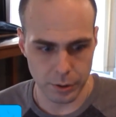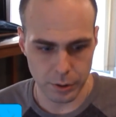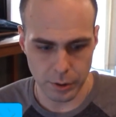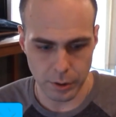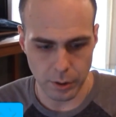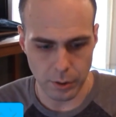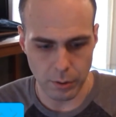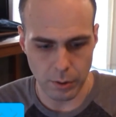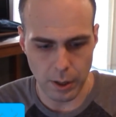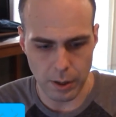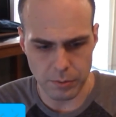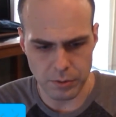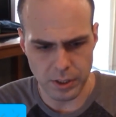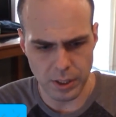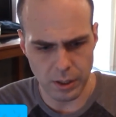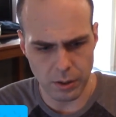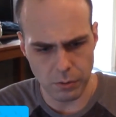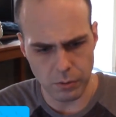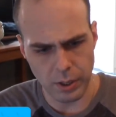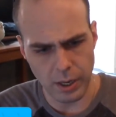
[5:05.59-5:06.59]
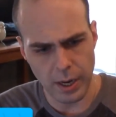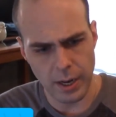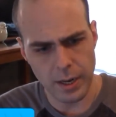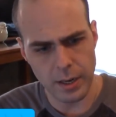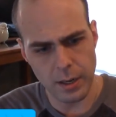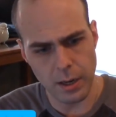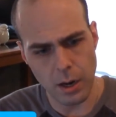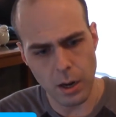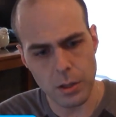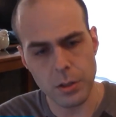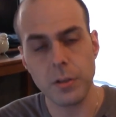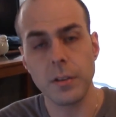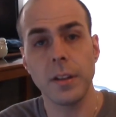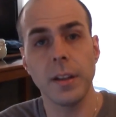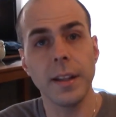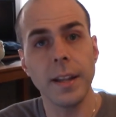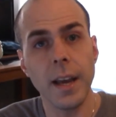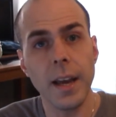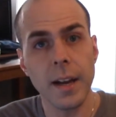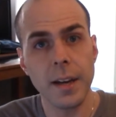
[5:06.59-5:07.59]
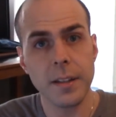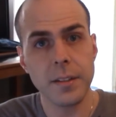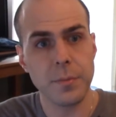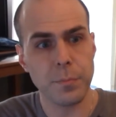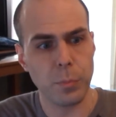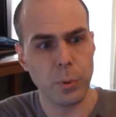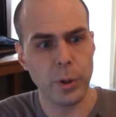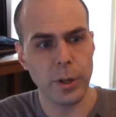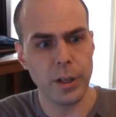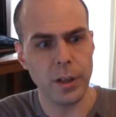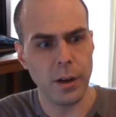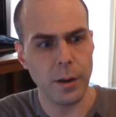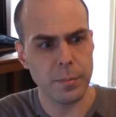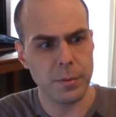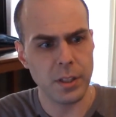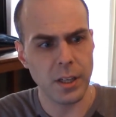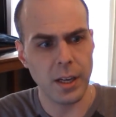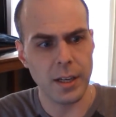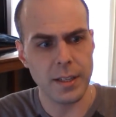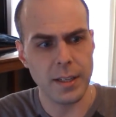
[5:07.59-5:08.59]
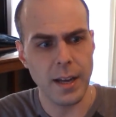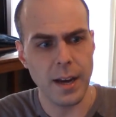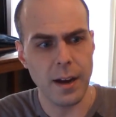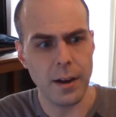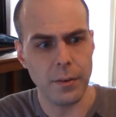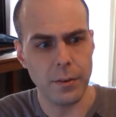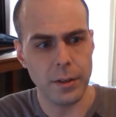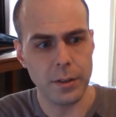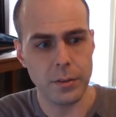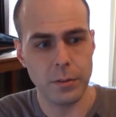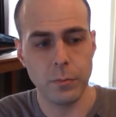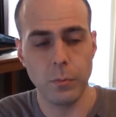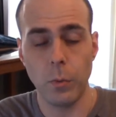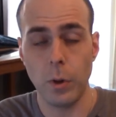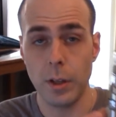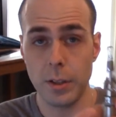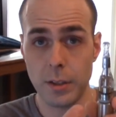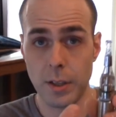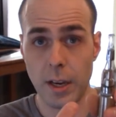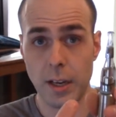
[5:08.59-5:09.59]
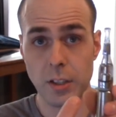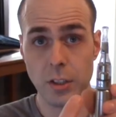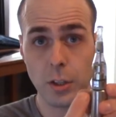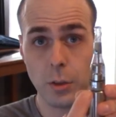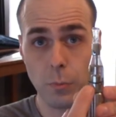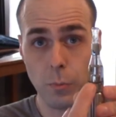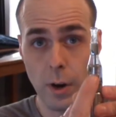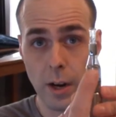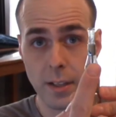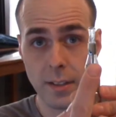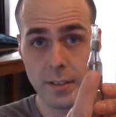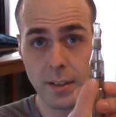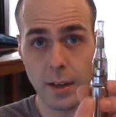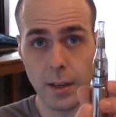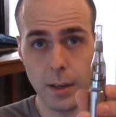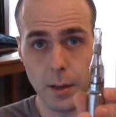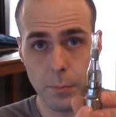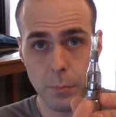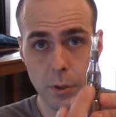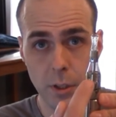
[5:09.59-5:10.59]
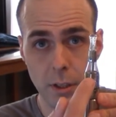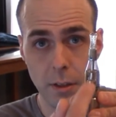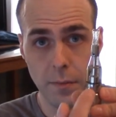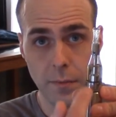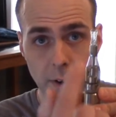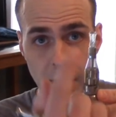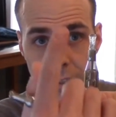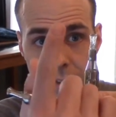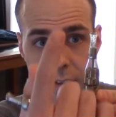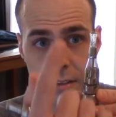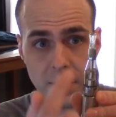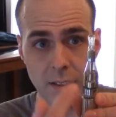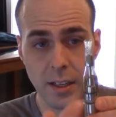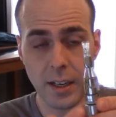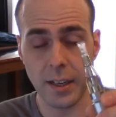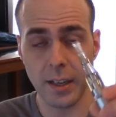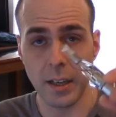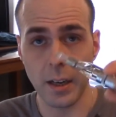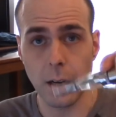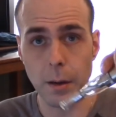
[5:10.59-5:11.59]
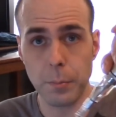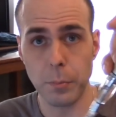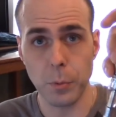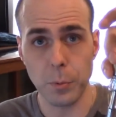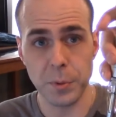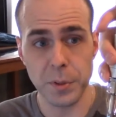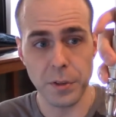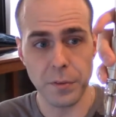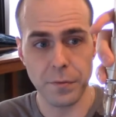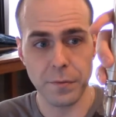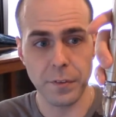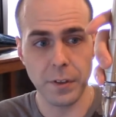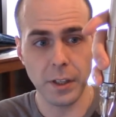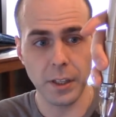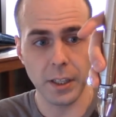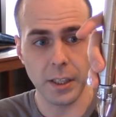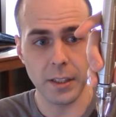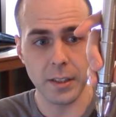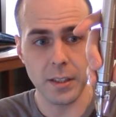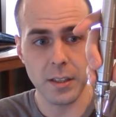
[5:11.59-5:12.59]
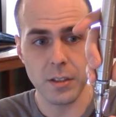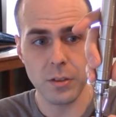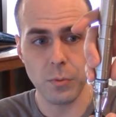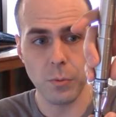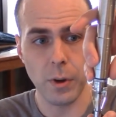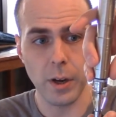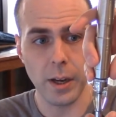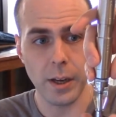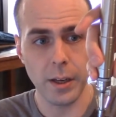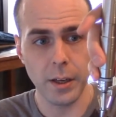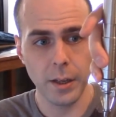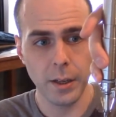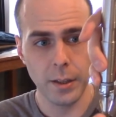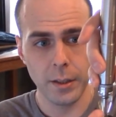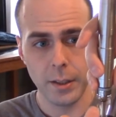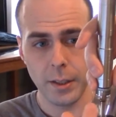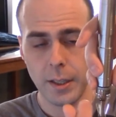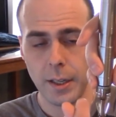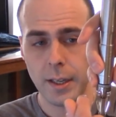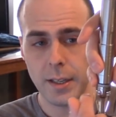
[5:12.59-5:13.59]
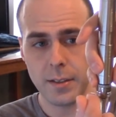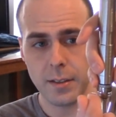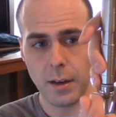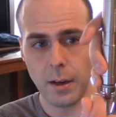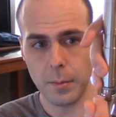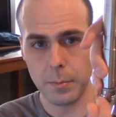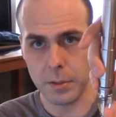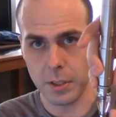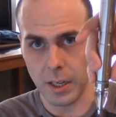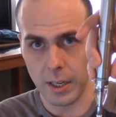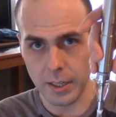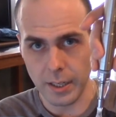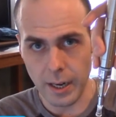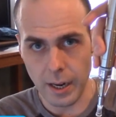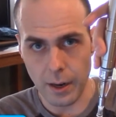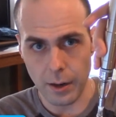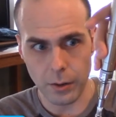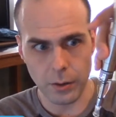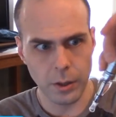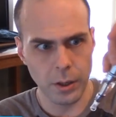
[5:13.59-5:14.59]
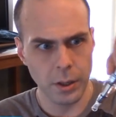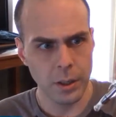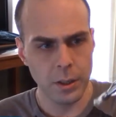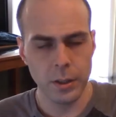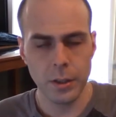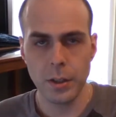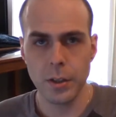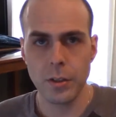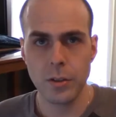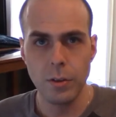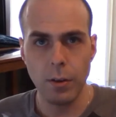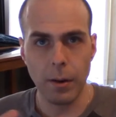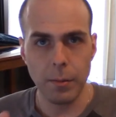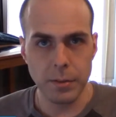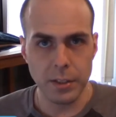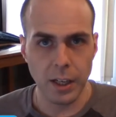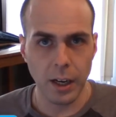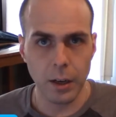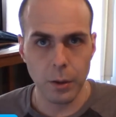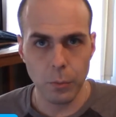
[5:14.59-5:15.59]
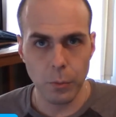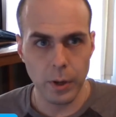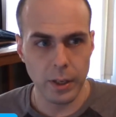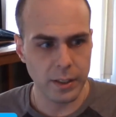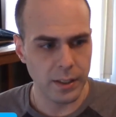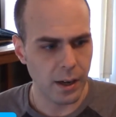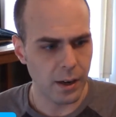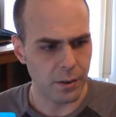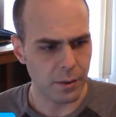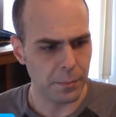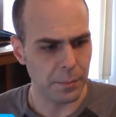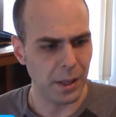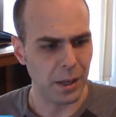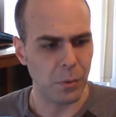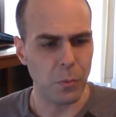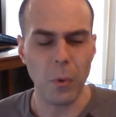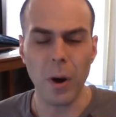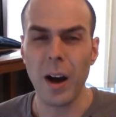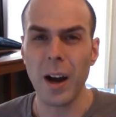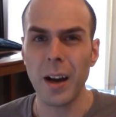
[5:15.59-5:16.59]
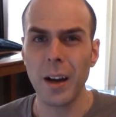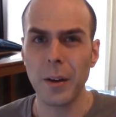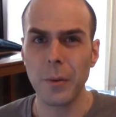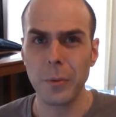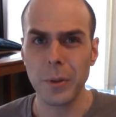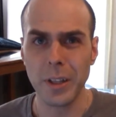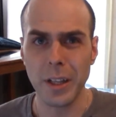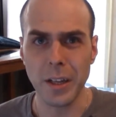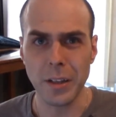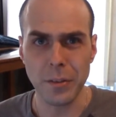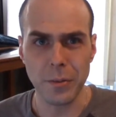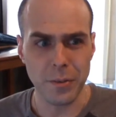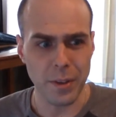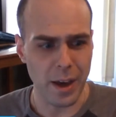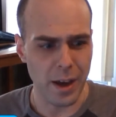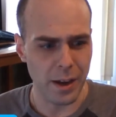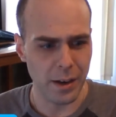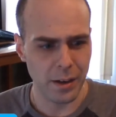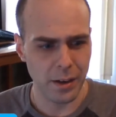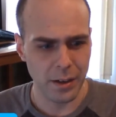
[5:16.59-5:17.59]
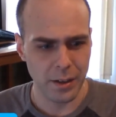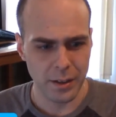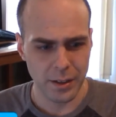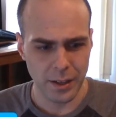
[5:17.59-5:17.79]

You know, I was like, okay, and other than that, it's printed upside down. Well, it's actually right side up when the device is standing up, but when you're filling it this way, it's upside down. So I was kind of wigged out. I'm like, why would they do that?